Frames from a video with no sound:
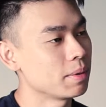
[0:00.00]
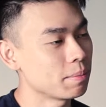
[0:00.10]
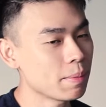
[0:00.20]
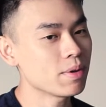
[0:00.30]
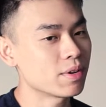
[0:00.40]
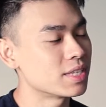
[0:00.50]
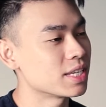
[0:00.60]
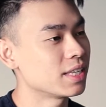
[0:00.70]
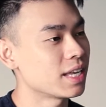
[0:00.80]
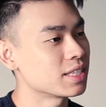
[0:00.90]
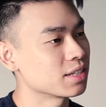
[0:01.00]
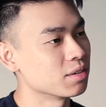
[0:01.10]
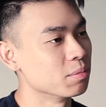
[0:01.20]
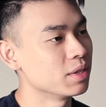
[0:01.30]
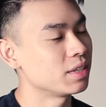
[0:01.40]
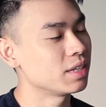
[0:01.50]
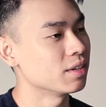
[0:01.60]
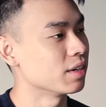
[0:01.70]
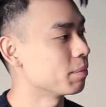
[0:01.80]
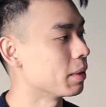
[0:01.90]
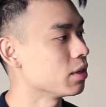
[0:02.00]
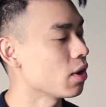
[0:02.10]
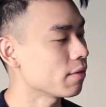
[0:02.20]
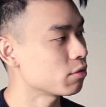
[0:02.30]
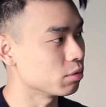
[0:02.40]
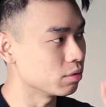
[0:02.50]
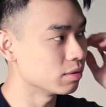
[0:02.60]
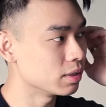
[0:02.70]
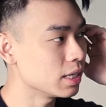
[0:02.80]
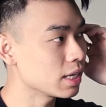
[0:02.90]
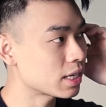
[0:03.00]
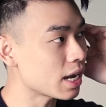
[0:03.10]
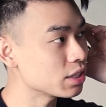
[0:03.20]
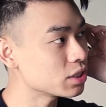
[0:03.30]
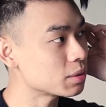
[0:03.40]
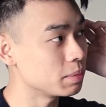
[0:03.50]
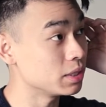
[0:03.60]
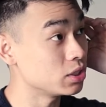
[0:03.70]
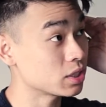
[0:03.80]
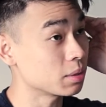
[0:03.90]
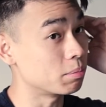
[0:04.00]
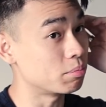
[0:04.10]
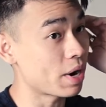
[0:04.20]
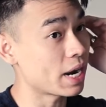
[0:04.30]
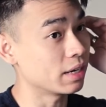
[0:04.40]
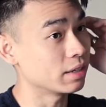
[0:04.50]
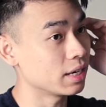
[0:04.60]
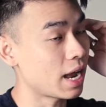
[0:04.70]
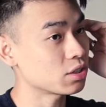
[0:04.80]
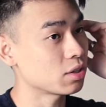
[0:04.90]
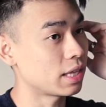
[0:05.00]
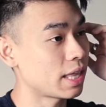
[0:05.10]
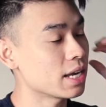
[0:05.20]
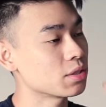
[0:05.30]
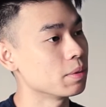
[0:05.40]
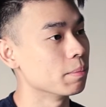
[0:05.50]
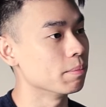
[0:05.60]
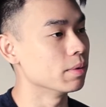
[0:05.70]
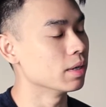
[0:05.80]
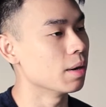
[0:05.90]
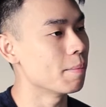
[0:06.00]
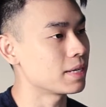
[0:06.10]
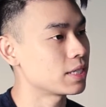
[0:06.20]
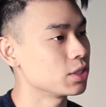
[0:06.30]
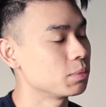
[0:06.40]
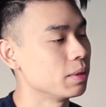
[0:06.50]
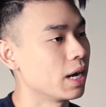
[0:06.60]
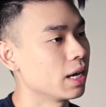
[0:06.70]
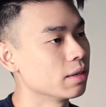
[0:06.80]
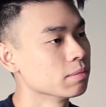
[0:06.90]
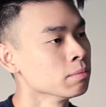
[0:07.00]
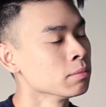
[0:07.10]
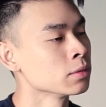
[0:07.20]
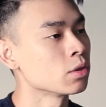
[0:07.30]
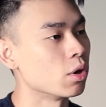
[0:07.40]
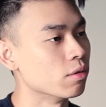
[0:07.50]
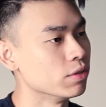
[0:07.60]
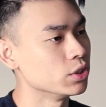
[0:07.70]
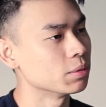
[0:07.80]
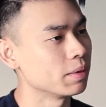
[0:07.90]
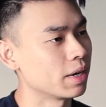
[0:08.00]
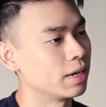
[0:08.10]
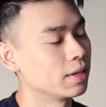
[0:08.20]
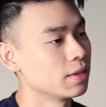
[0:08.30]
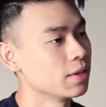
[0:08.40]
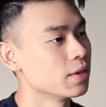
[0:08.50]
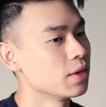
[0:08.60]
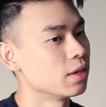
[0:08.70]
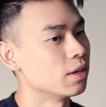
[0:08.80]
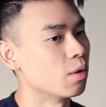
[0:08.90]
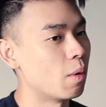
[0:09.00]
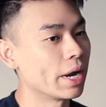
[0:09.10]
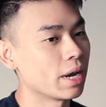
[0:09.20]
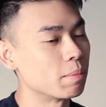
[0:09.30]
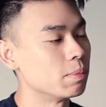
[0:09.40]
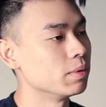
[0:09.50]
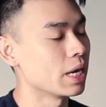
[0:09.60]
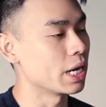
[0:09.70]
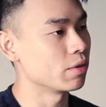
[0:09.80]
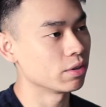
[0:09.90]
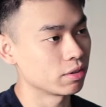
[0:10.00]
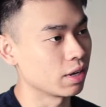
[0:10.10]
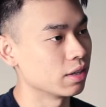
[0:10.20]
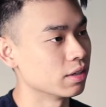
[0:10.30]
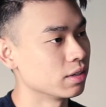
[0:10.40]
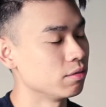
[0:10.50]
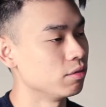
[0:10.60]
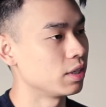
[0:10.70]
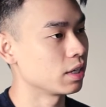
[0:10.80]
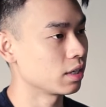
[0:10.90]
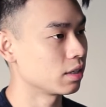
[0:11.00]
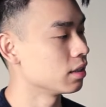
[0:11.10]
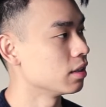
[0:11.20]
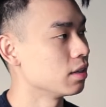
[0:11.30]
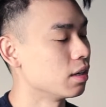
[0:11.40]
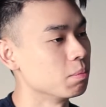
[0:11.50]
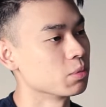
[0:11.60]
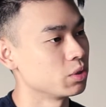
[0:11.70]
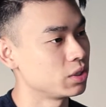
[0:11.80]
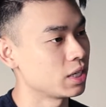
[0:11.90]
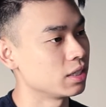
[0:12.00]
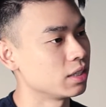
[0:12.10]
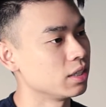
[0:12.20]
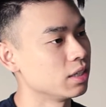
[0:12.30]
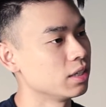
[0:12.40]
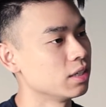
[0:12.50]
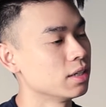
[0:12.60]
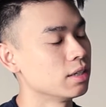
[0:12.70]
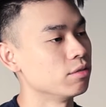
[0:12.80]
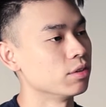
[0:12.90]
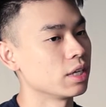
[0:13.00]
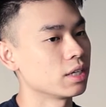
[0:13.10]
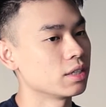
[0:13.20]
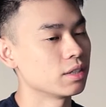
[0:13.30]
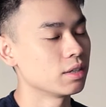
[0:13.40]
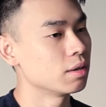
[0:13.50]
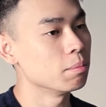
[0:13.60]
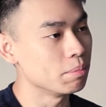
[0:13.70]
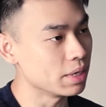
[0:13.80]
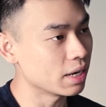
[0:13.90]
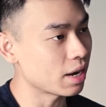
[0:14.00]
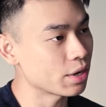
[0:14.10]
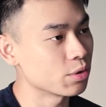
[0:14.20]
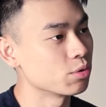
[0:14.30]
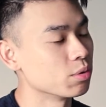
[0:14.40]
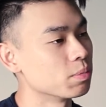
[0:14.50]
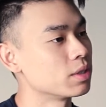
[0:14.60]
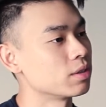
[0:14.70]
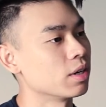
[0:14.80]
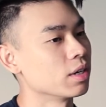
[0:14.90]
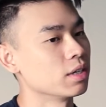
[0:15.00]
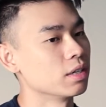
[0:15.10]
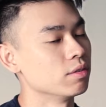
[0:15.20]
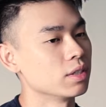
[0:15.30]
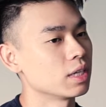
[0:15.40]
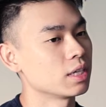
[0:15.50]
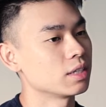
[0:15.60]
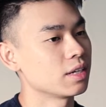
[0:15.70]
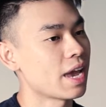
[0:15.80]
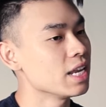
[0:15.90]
yeah, maybe you could say that's a community, right? But you have to. It can't just be just a brand. There has to be a message behind or a vision behind why are people gathering together. If you think Christianity, if you think BNI groups, right? If you think